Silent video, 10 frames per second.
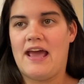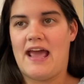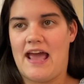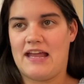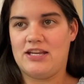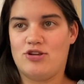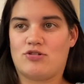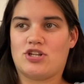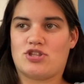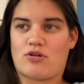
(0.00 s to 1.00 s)
And you
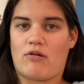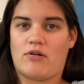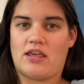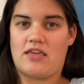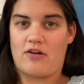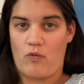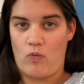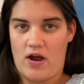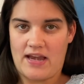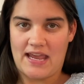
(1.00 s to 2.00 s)
could throw it either
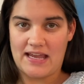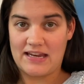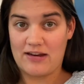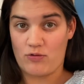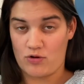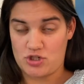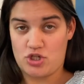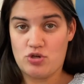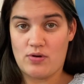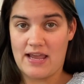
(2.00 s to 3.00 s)
one-handed or
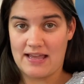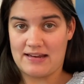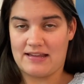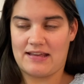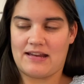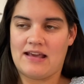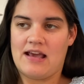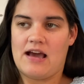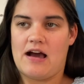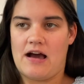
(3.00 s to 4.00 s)
two-handed.
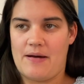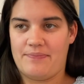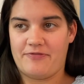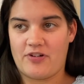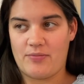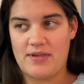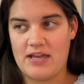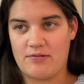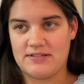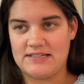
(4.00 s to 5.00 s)
Um, for
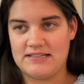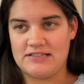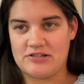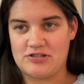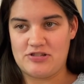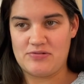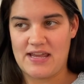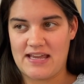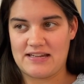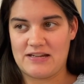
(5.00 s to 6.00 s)
me, it was easier
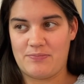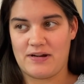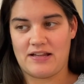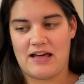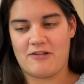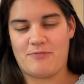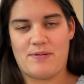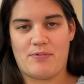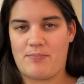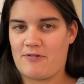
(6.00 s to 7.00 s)
two-handed, but a lot of
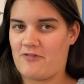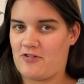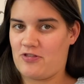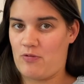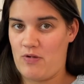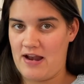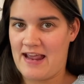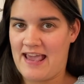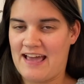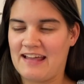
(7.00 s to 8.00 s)
people preferred the one
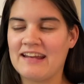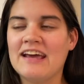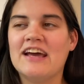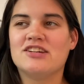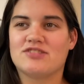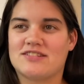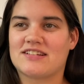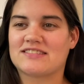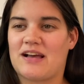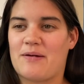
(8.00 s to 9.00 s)
hand. So I
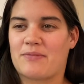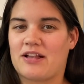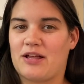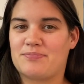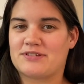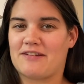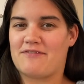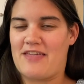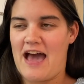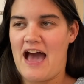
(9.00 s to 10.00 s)
took some clips
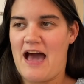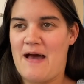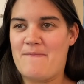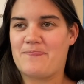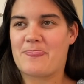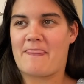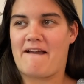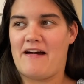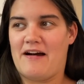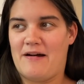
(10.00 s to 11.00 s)
of that
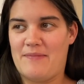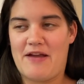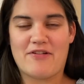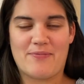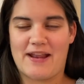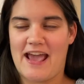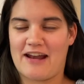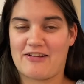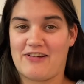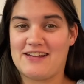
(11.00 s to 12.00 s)
um, everybody
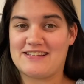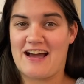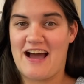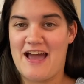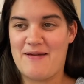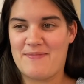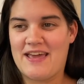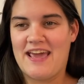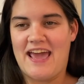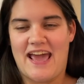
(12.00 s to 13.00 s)
had a great time,
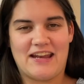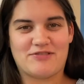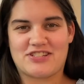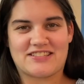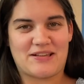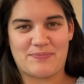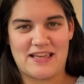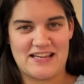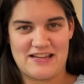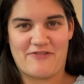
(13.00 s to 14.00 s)
and it was just
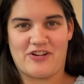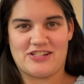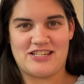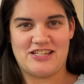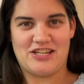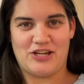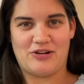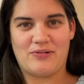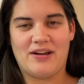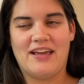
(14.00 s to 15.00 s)
something different to
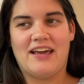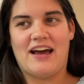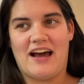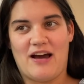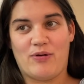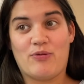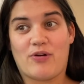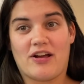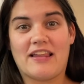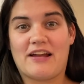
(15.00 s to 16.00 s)
do. Uh, we
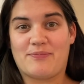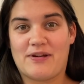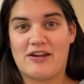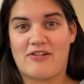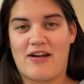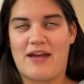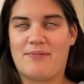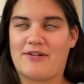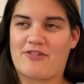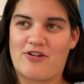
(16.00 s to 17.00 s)
were allowed to bring Gray,
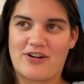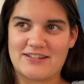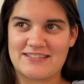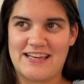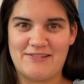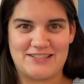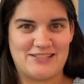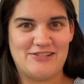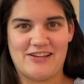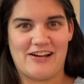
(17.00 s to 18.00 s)
but of course he was
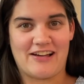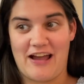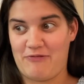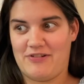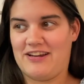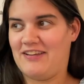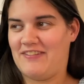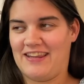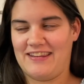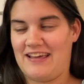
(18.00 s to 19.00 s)
too young. I wouldn't
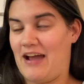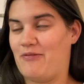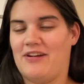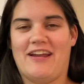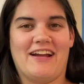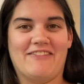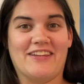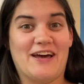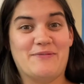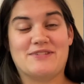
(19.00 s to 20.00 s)
even, I would not even
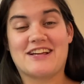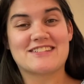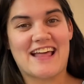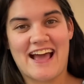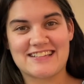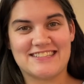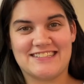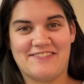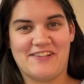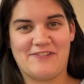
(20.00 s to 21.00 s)
let him touch the axes,
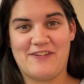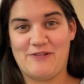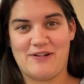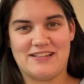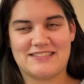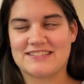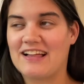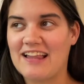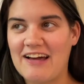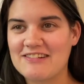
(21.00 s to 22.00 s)
even if he was
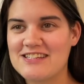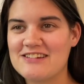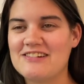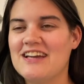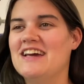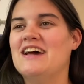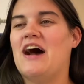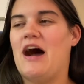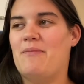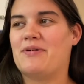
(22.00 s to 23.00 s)
allowed to.
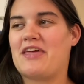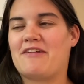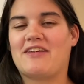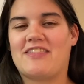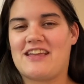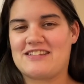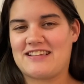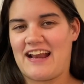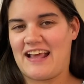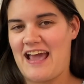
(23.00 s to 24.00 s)
Um, but thankfully they just
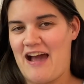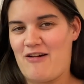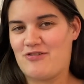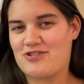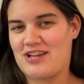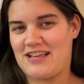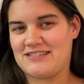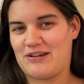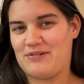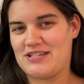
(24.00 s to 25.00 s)
had a couch, and
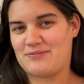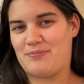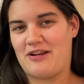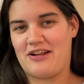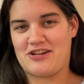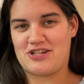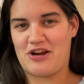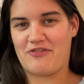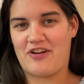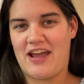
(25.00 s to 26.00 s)
so we just put on a
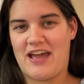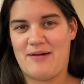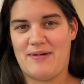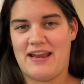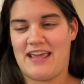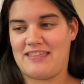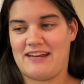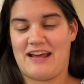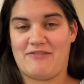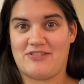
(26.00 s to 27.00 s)
show for him, and Anthony
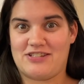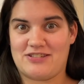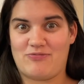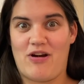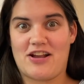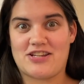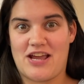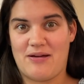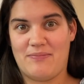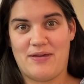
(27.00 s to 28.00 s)
and I would just watch
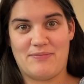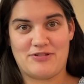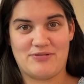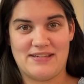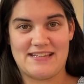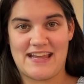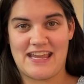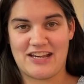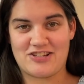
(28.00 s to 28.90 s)
him in between taking